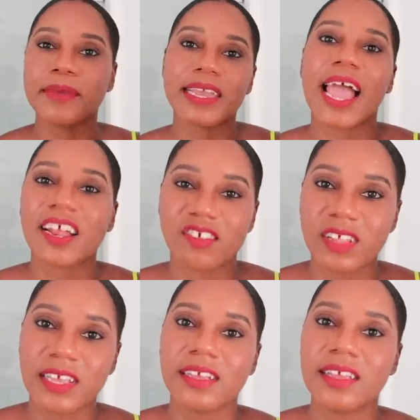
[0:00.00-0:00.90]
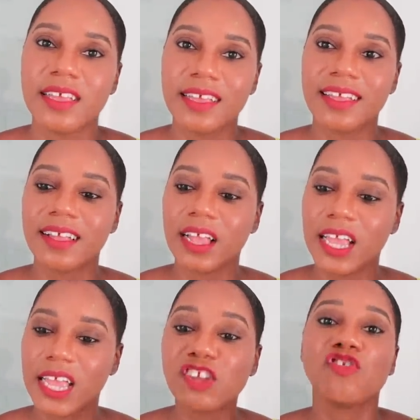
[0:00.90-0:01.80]
me actually
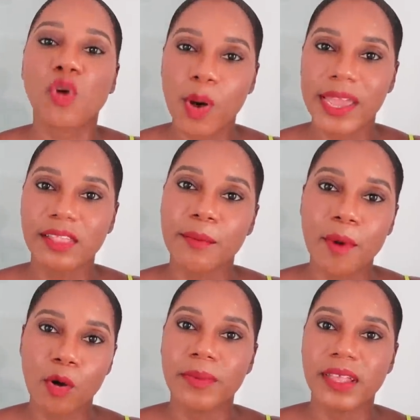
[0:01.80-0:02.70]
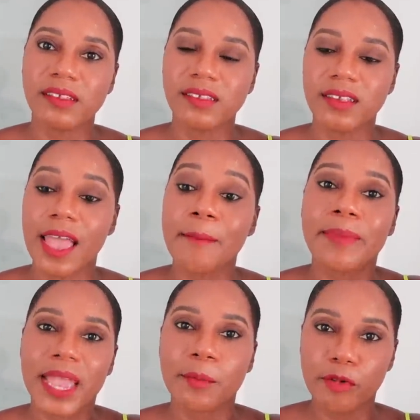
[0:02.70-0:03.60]
enjoying the moments and
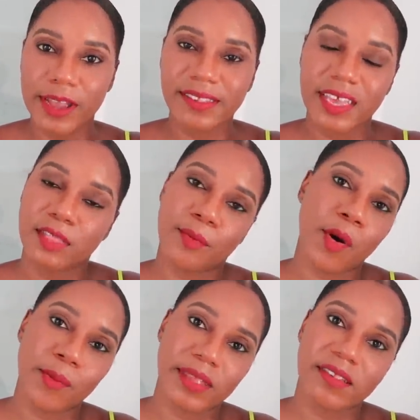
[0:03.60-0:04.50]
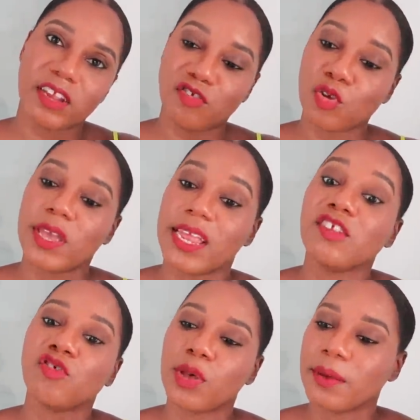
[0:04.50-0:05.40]
being present in the moments and
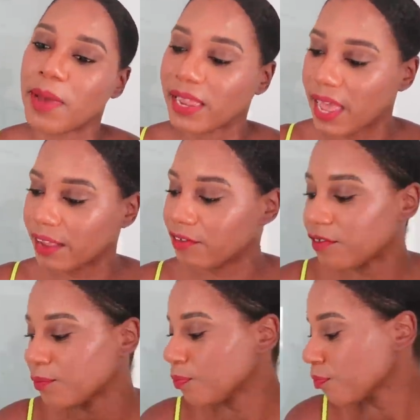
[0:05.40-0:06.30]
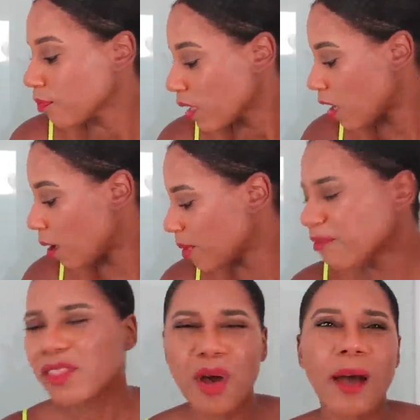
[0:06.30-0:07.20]
enjoying my life.
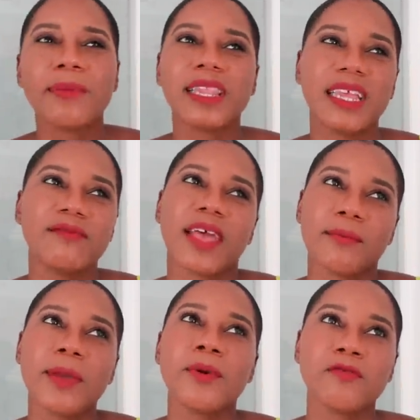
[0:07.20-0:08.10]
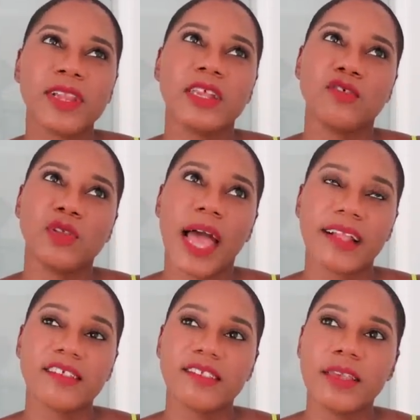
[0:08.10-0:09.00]
Even though I believe that people really do
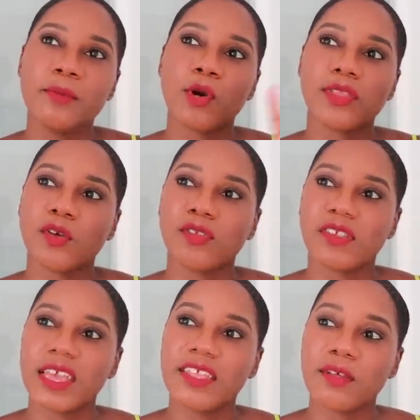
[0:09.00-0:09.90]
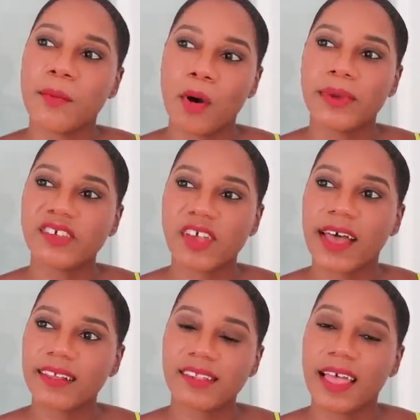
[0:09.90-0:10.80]
like to see more of those in the moment
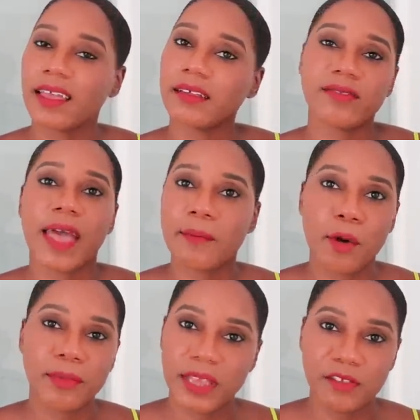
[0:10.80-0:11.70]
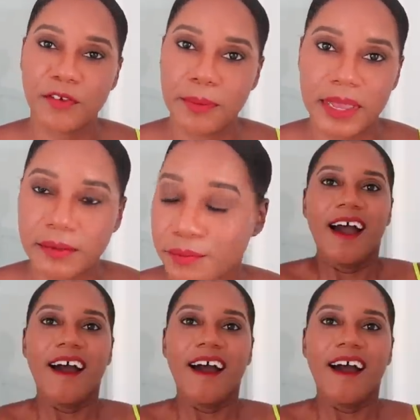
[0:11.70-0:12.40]
shots, like that moment is for me.